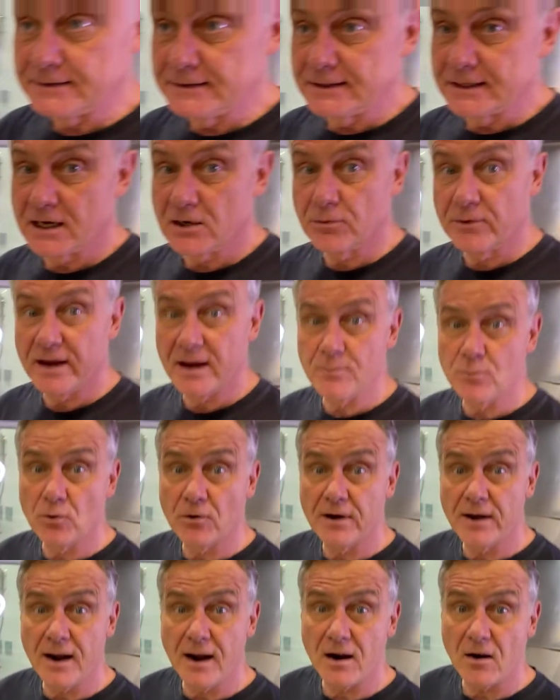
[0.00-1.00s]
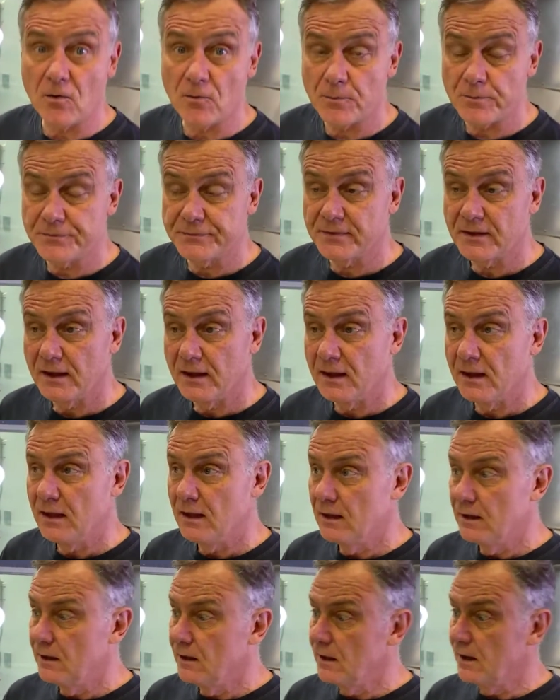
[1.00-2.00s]
Create More Now.
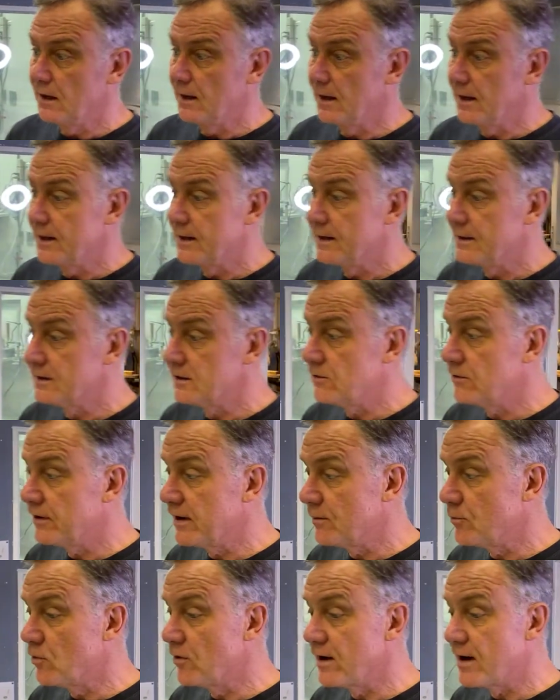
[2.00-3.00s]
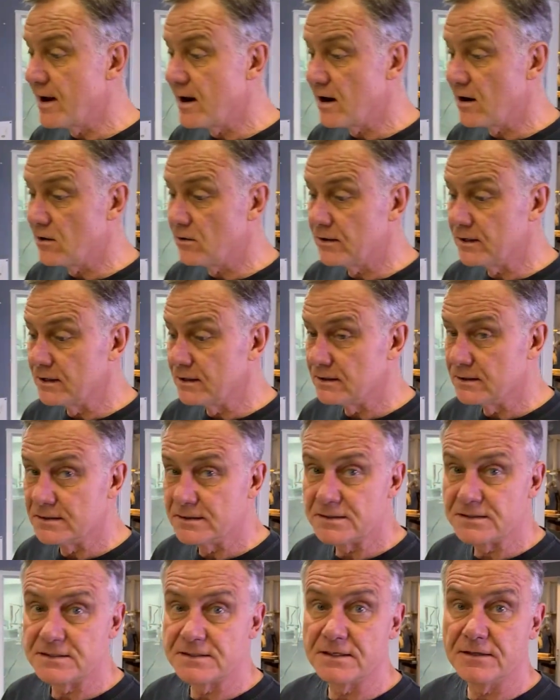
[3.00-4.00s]
And Create More Now
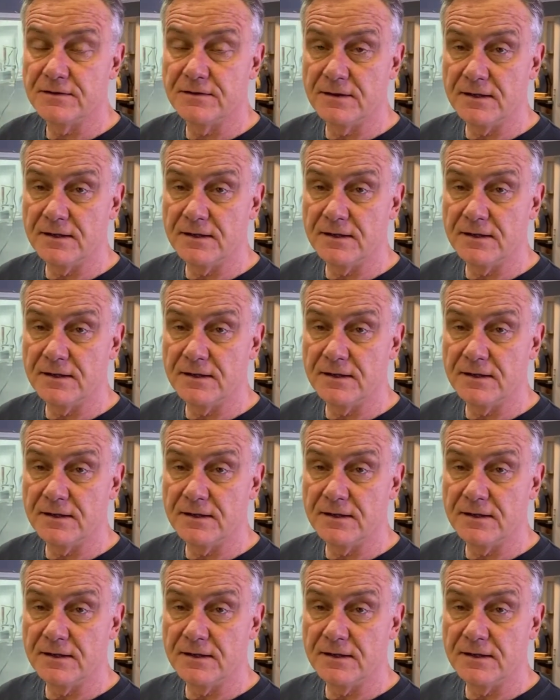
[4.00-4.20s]
is